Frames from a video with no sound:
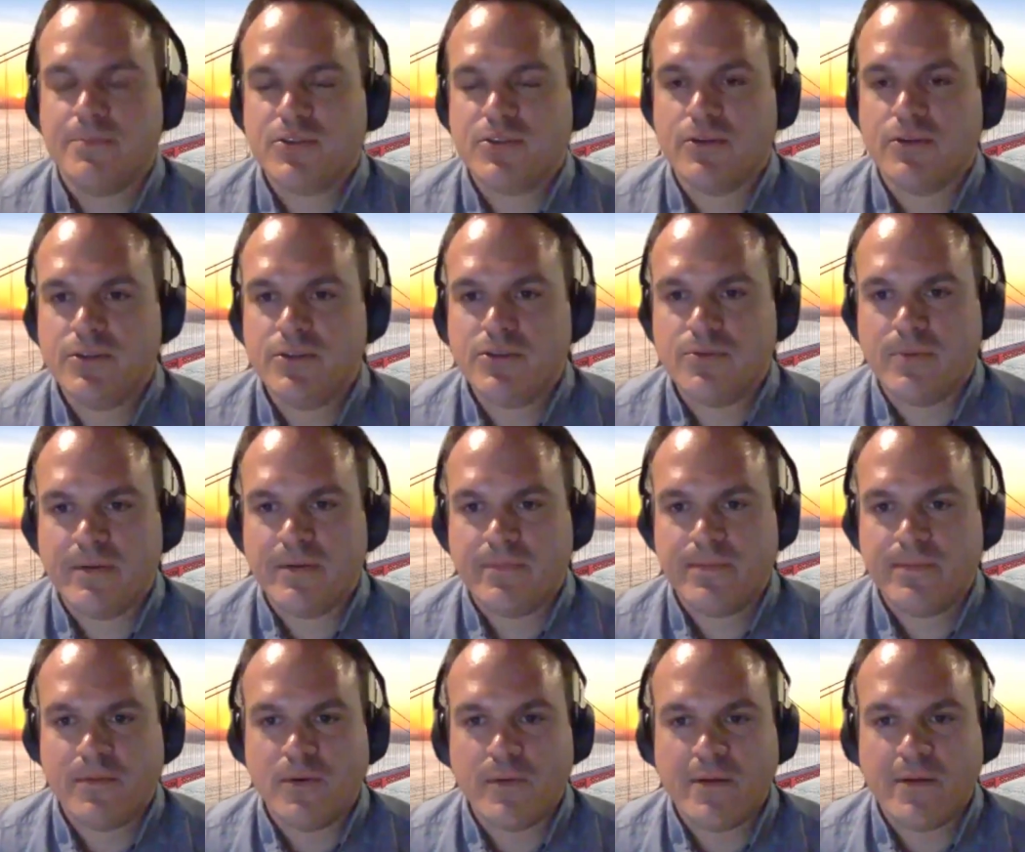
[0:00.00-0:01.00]
So
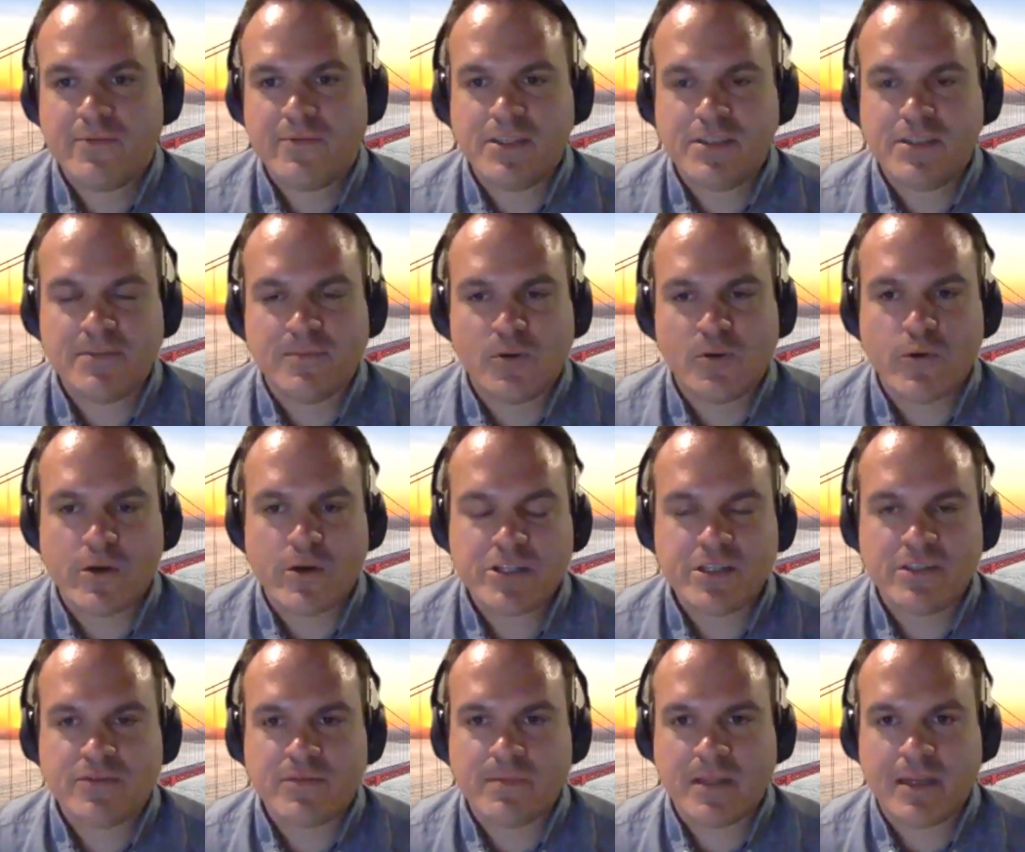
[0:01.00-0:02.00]
we've seen some
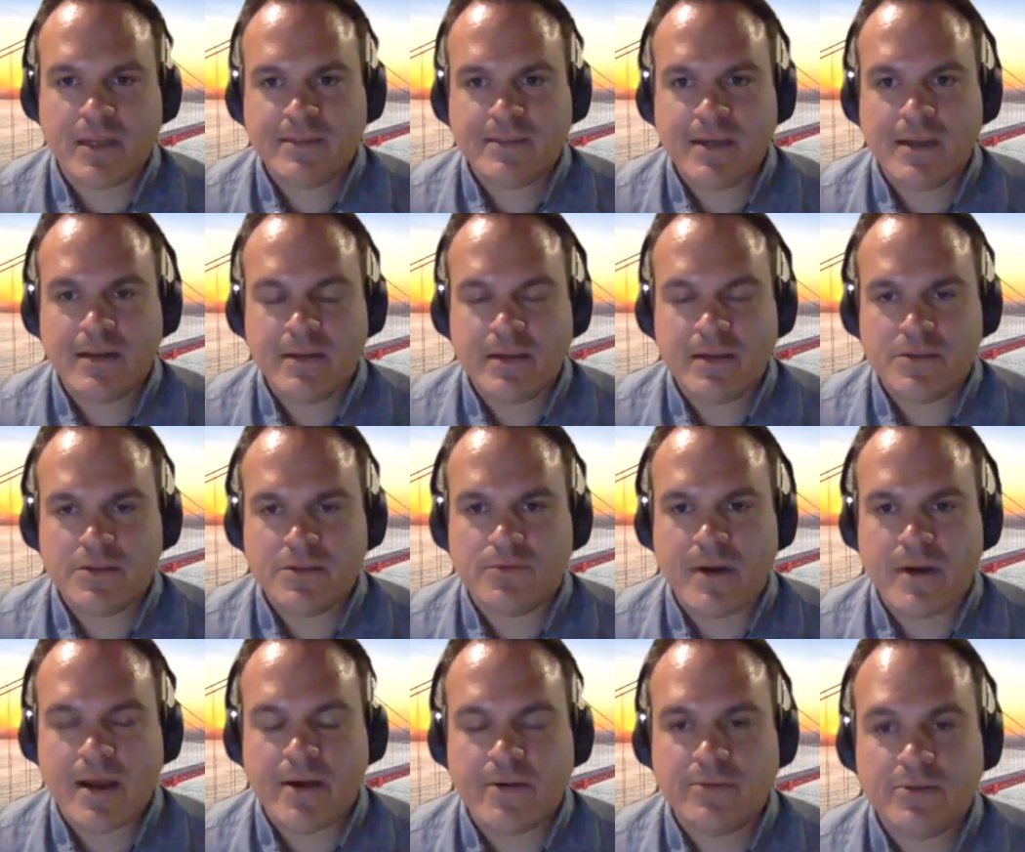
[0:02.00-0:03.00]
questions from the attendees
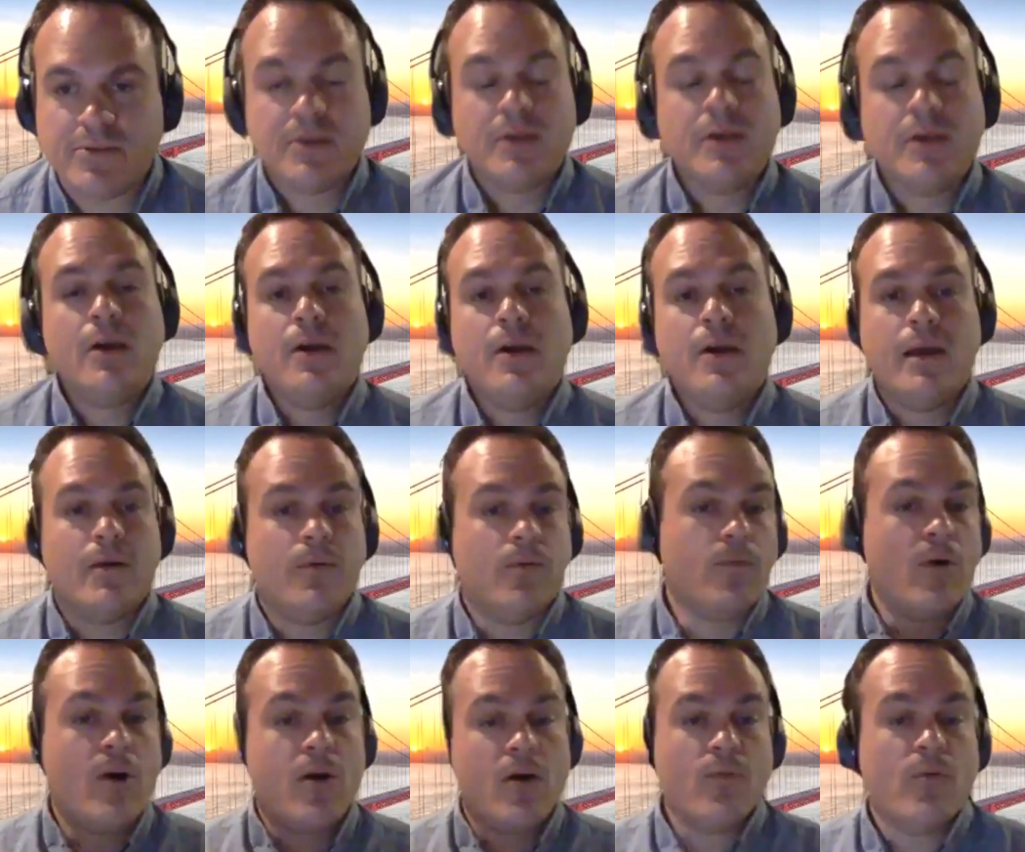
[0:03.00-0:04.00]
around
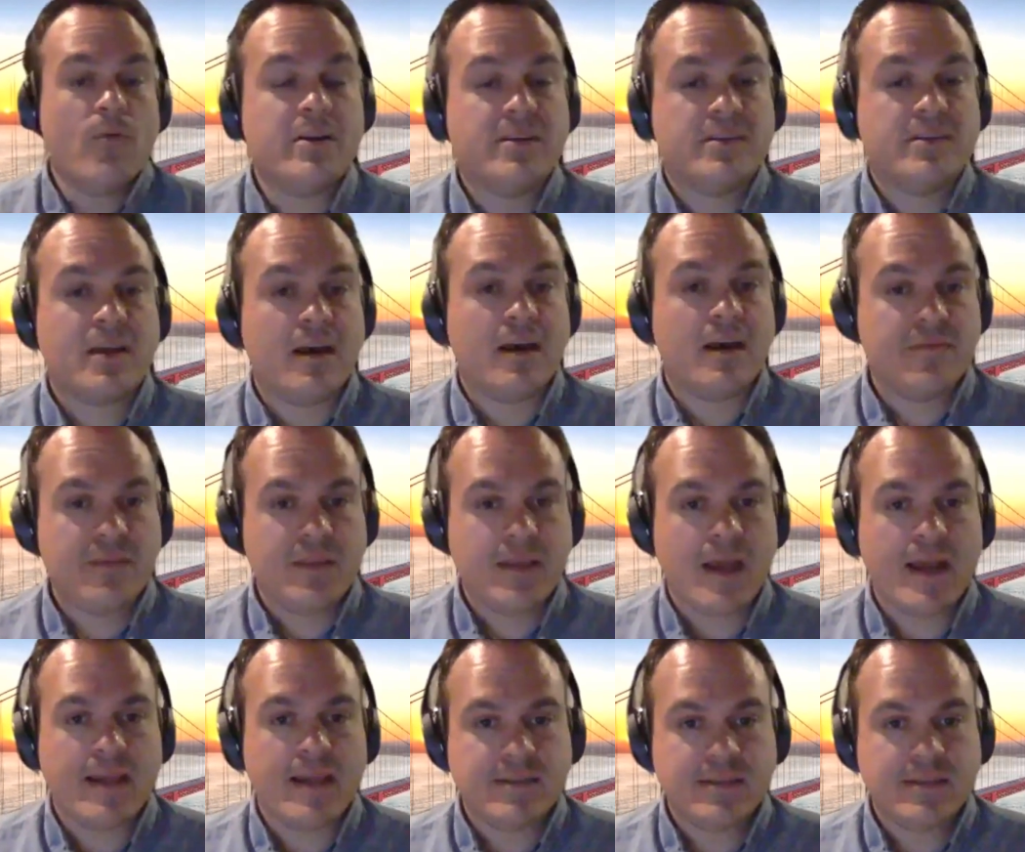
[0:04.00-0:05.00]
what is kind of the
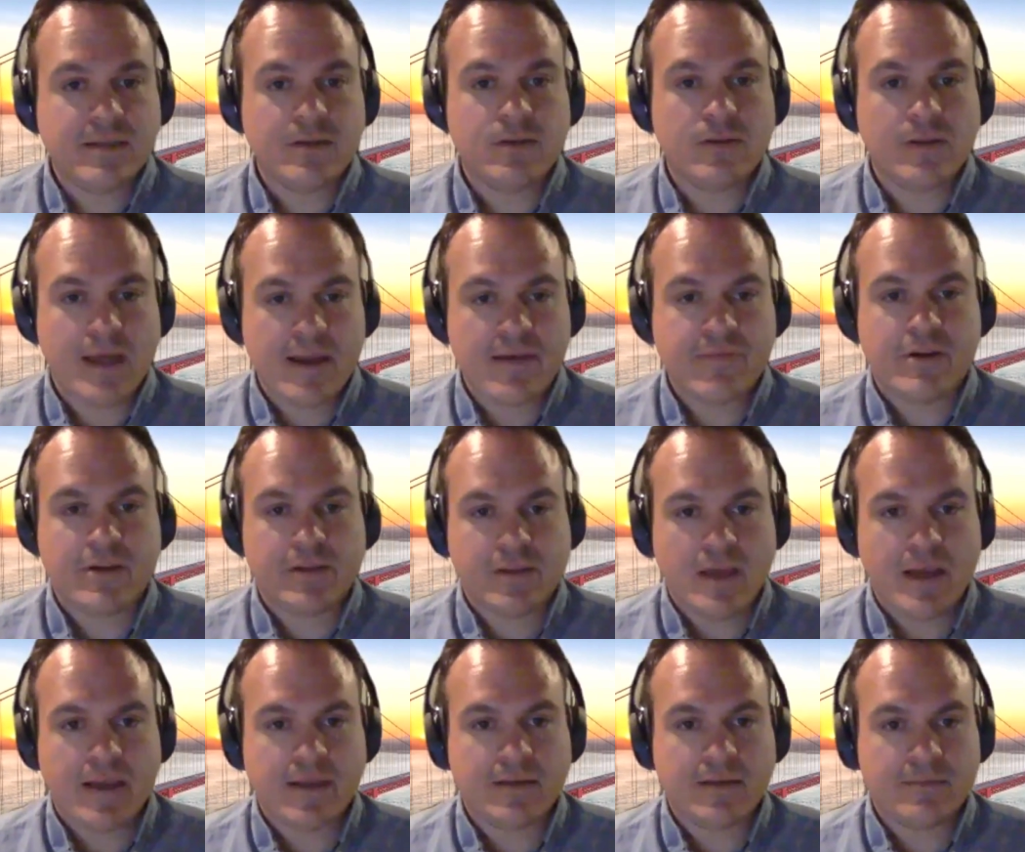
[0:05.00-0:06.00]
ideal live
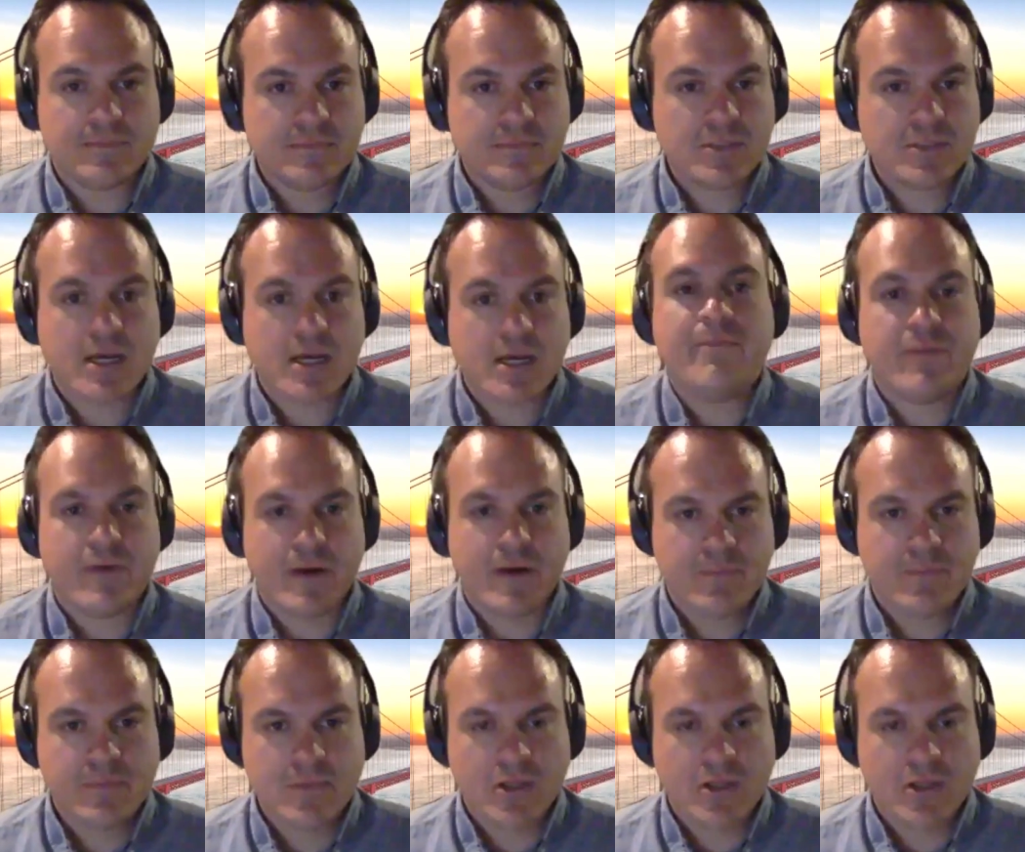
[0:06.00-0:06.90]
online time frame.